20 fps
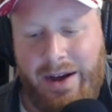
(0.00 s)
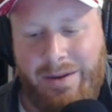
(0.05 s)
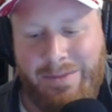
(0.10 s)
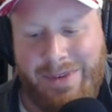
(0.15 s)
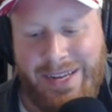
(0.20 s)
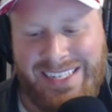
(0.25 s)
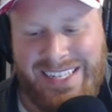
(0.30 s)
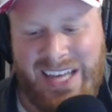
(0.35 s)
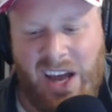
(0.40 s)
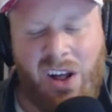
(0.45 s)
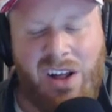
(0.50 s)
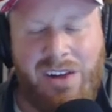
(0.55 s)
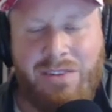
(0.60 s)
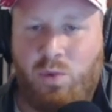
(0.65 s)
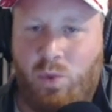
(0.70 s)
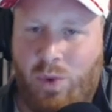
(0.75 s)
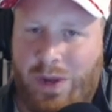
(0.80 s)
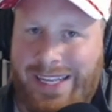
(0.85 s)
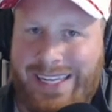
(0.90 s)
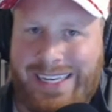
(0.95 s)
Is they all
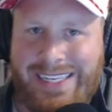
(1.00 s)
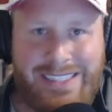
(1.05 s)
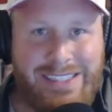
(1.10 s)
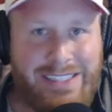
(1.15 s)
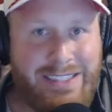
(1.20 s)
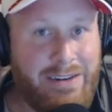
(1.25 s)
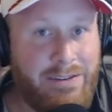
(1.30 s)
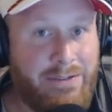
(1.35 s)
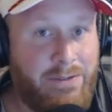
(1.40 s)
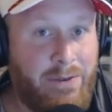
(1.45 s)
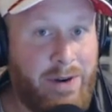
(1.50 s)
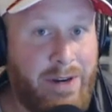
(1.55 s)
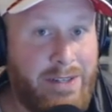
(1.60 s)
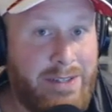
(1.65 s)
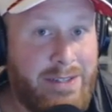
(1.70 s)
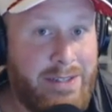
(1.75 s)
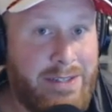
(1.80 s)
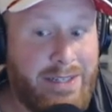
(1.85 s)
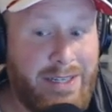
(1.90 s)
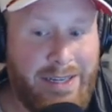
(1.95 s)
have really different
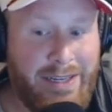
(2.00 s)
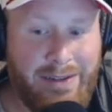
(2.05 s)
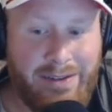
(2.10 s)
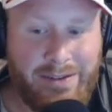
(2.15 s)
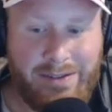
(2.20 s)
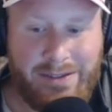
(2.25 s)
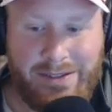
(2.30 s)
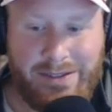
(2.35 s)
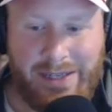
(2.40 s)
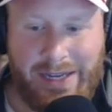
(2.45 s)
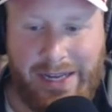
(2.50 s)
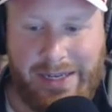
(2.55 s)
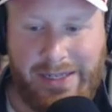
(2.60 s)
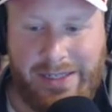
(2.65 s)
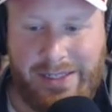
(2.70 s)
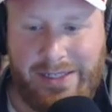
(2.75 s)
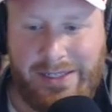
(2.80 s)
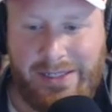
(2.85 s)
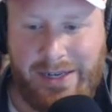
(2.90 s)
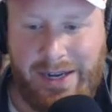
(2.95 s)
skill
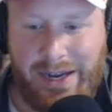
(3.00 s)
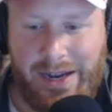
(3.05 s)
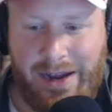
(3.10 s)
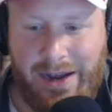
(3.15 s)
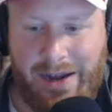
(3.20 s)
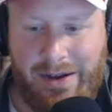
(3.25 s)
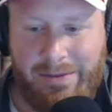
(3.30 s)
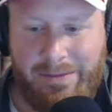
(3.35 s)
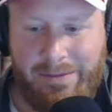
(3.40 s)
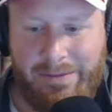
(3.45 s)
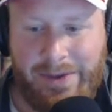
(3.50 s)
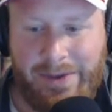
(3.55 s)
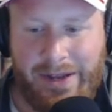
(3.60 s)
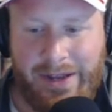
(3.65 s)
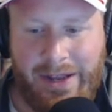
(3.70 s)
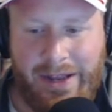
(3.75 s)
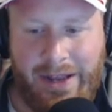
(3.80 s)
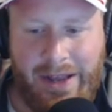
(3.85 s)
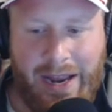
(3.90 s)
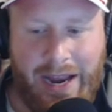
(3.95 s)
sets
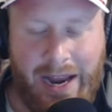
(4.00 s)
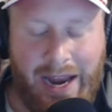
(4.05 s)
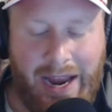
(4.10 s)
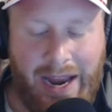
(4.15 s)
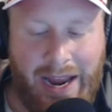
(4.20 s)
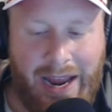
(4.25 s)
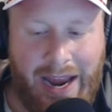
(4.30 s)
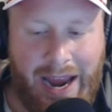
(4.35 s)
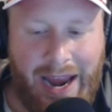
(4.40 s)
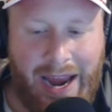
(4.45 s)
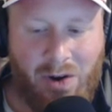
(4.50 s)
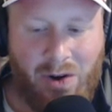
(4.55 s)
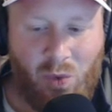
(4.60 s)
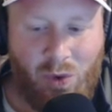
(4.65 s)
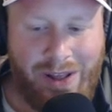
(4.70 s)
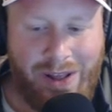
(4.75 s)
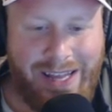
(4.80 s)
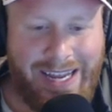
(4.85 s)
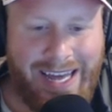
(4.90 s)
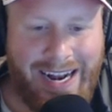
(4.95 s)
and
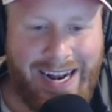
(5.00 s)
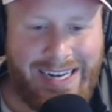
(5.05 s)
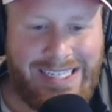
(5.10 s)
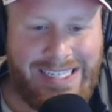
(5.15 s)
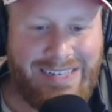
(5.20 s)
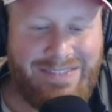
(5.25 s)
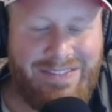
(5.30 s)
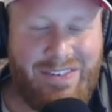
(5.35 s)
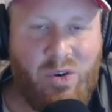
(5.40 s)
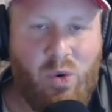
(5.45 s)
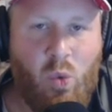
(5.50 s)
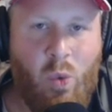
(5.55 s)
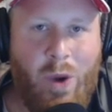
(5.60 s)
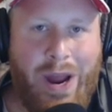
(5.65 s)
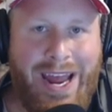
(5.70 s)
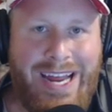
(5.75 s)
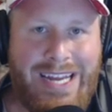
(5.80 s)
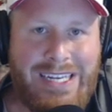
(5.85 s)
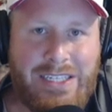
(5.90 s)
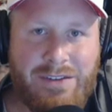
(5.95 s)
really kind of different
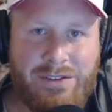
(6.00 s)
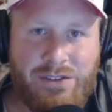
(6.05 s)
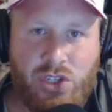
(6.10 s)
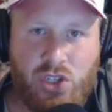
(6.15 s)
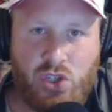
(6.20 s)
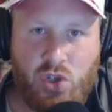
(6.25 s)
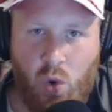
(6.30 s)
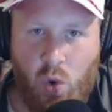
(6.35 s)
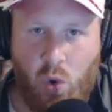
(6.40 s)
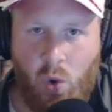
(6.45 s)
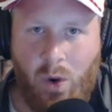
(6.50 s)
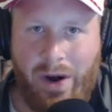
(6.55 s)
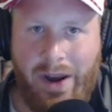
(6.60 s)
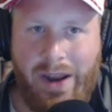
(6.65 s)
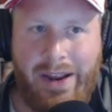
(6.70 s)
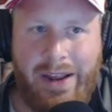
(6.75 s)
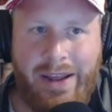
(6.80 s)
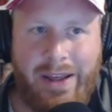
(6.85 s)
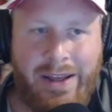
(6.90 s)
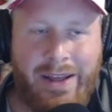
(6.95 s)
ways of
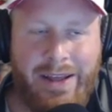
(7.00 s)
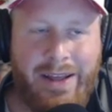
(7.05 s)
scoring.